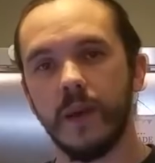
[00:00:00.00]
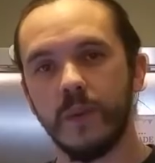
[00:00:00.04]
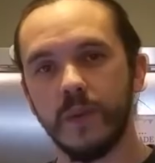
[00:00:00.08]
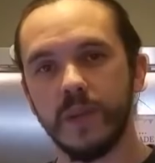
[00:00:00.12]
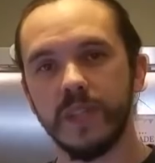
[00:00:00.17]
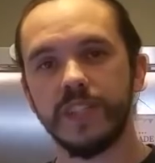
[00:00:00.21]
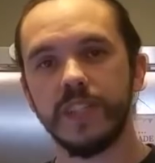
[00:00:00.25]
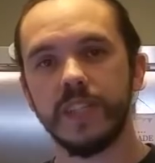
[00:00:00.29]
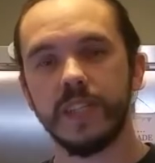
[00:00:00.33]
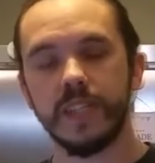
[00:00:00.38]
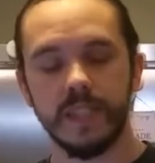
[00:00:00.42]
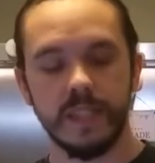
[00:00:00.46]
Now
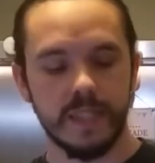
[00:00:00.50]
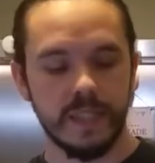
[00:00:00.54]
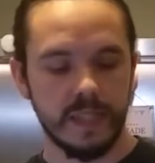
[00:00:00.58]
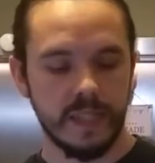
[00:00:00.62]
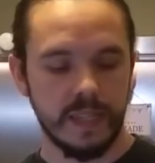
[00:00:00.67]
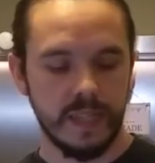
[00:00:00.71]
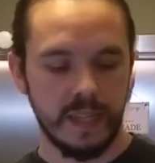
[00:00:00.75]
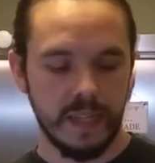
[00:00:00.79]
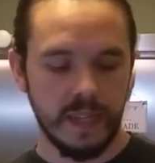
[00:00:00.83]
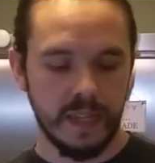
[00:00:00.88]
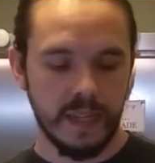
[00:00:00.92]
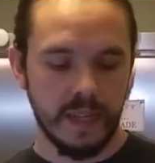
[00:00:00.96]
as you can
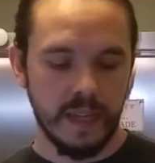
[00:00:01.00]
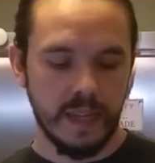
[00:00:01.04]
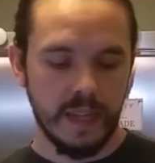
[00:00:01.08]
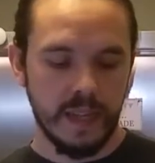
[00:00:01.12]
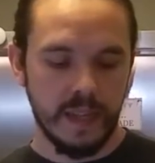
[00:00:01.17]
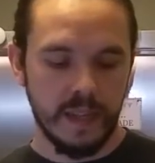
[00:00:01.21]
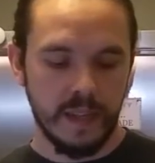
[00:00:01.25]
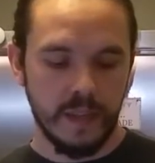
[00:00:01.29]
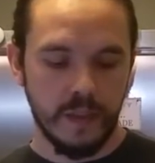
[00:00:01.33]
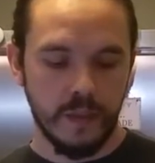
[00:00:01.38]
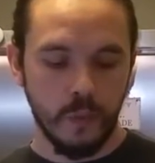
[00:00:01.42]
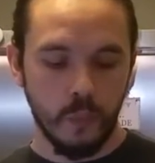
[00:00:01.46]
see,
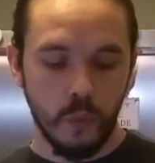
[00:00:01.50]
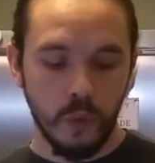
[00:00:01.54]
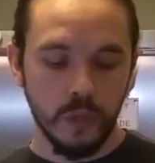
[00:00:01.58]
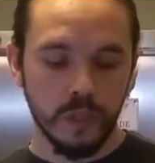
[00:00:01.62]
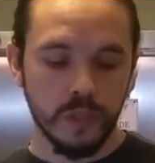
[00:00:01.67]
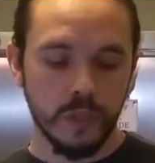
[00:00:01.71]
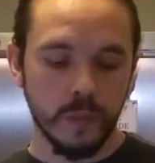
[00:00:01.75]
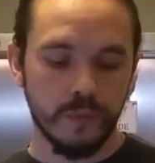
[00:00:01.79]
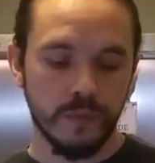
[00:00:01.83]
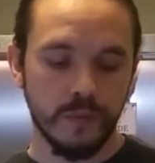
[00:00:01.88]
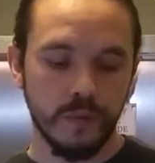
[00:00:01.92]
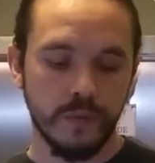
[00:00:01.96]
the
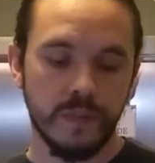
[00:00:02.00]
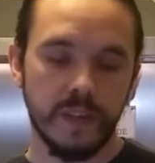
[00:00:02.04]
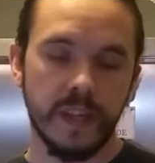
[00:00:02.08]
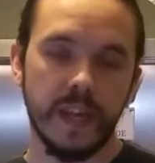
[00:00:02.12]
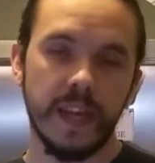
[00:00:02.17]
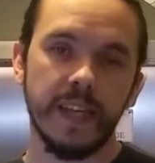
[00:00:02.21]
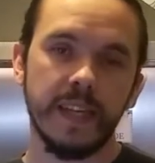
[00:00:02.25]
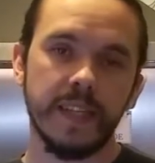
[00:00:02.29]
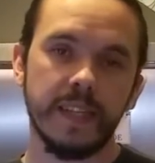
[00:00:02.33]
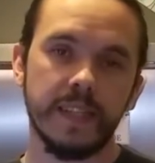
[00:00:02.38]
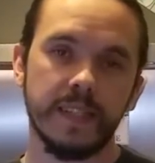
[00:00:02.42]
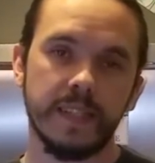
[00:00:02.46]
waterproof
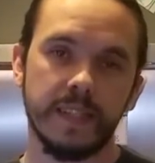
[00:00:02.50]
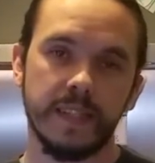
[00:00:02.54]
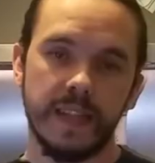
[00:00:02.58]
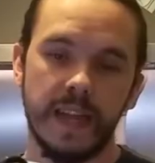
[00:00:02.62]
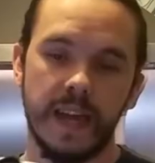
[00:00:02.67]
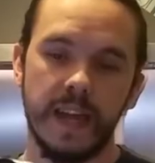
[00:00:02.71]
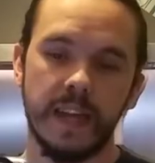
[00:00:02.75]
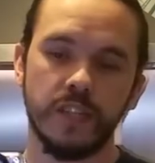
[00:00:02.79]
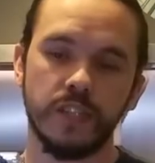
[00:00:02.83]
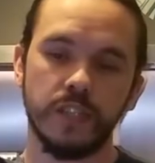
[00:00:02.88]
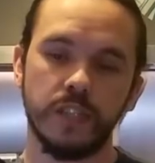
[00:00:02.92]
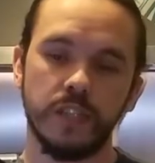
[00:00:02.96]
case
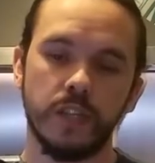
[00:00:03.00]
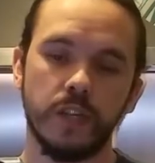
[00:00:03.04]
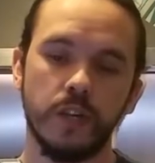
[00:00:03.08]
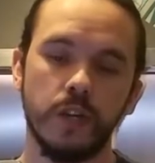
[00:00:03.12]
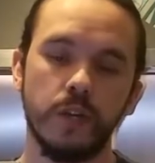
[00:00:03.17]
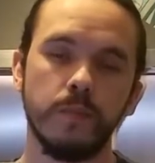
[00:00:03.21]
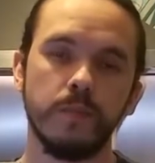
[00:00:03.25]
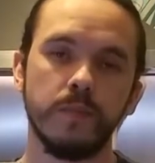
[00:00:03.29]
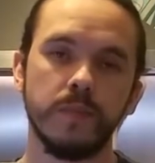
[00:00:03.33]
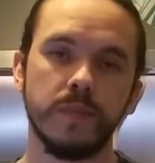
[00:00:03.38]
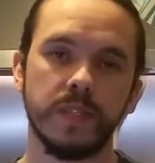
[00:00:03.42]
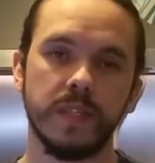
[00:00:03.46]
that actually
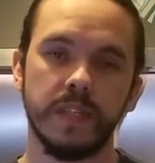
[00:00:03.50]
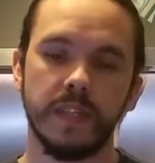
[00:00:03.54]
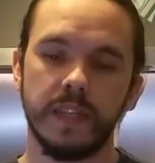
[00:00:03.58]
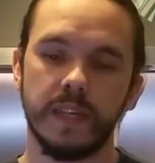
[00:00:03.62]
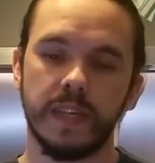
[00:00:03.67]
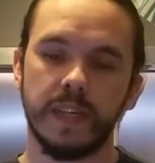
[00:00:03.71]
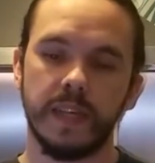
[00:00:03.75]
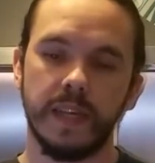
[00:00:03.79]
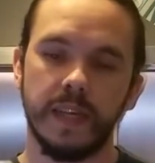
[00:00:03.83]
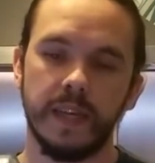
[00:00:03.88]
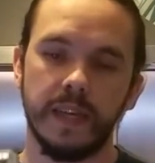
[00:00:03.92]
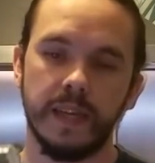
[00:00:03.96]
comes in the
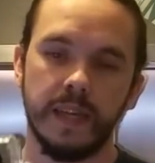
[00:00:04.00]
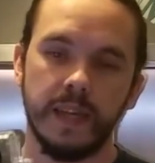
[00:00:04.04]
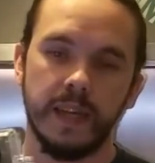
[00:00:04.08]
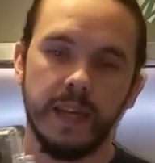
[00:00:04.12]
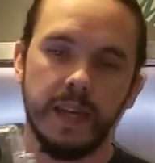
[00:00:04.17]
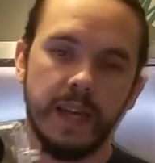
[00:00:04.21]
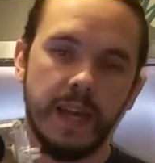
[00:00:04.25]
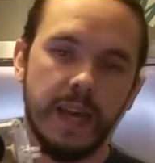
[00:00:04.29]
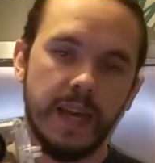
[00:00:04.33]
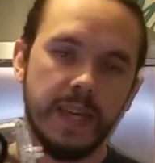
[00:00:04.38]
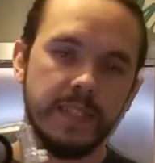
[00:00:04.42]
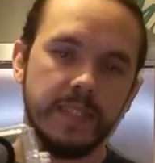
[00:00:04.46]
kit
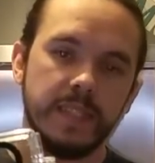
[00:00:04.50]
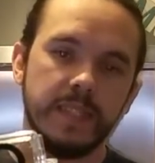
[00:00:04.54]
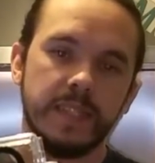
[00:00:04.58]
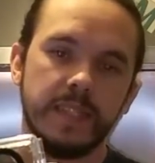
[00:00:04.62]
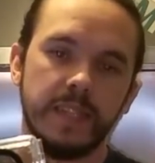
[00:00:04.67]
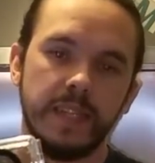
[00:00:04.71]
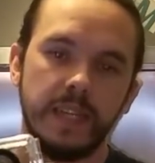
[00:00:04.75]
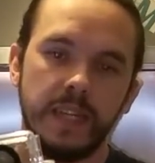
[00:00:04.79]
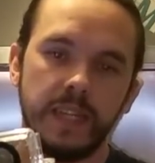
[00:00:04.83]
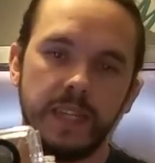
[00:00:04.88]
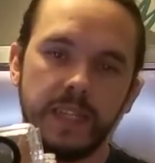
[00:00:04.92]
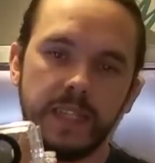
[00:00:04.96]
has this
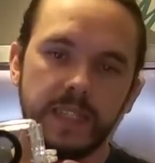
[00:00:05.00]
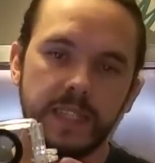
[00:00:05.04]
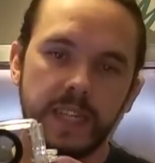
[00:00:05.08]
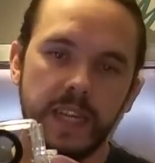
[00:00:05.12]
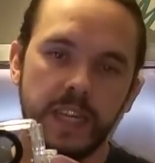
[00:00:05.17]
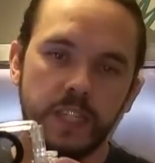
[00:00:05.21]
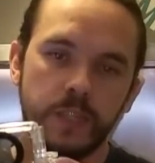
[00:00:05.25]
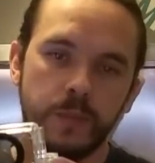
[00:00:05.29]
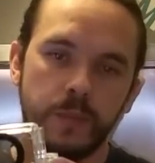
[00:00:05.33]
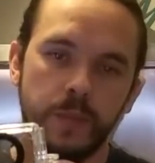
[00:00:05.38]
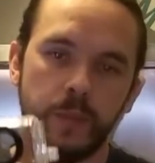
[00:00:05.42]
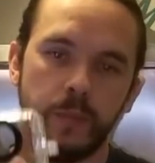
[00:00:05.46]
little
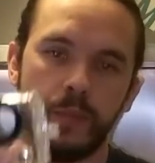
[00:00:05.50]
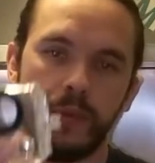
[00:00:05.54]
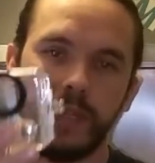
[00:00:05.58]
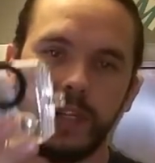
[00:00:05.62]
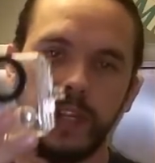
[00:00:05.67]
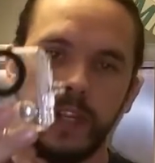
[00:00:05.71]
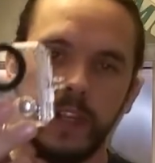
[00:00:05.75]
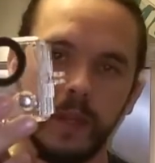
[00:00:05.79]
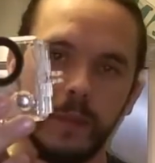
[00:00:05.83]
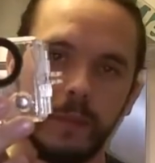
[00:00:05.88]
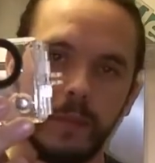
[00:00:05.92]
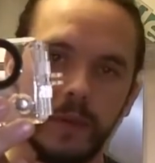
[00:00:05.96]
attachment
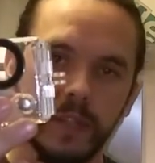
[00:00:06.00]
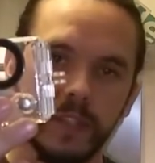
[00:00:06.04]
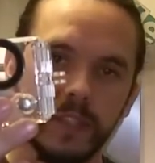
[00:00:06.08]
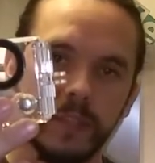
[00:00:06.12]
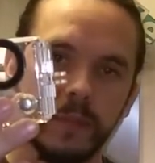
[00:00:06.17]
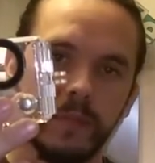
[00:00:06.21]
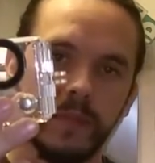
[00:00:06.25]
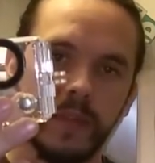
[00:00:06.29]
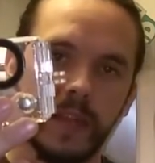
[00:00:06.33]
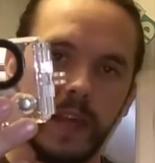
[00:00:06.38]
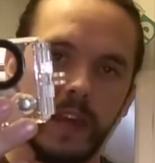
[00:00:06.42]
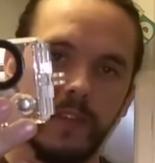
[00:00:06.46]
point at the
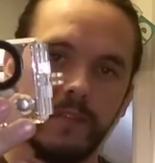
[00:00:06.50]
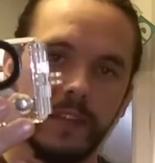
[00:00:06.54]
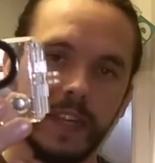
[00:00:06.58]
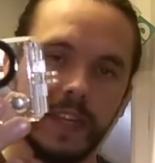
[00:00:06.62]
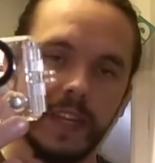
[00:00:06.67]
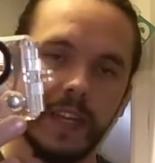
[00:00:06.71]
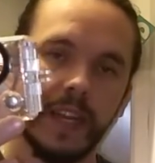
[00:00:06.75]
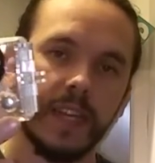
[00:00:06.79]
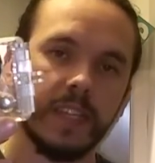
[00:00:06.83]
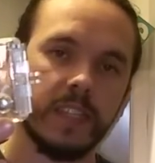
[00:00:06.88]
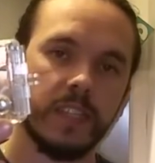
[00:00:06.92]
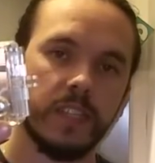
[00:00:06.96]
bottom there for
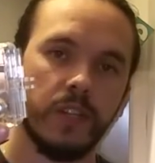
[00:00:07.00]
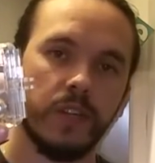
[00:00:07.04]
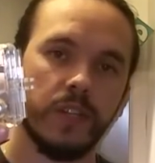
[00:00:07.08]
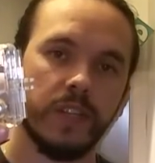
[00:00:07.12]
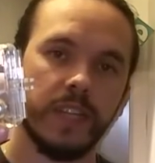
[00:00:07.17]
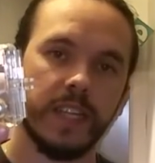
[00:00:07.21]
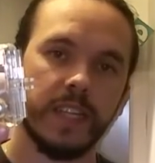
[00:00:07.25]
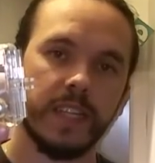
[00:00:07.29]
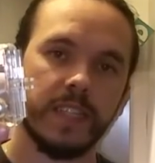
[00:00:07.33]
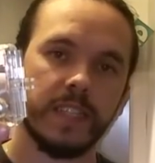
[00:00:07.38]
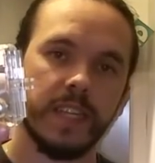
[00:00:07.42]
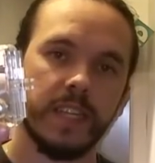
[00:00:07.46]
connecting all
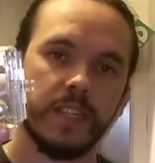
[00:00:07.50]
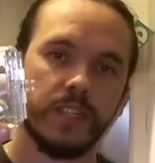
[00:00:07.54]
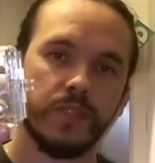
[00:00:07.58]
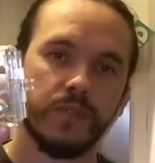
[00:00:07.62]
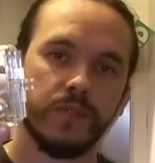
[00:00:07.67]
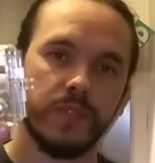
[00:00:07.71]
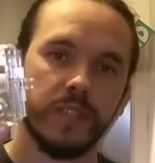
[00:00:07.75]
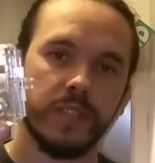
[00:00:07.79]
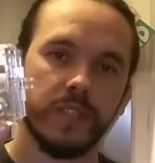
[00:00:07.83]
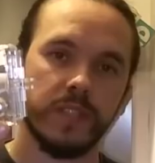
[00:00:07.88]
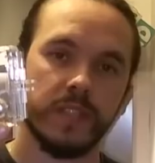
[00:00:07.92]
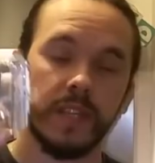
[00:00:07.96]
the
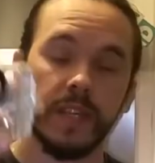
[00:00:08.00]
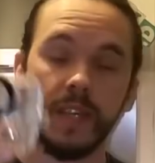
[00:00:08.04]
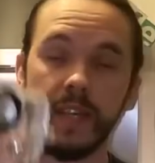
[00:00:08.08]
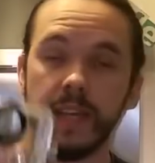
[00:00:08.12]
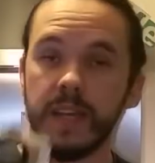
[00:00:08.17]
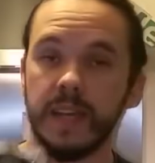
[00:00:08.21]
accessories.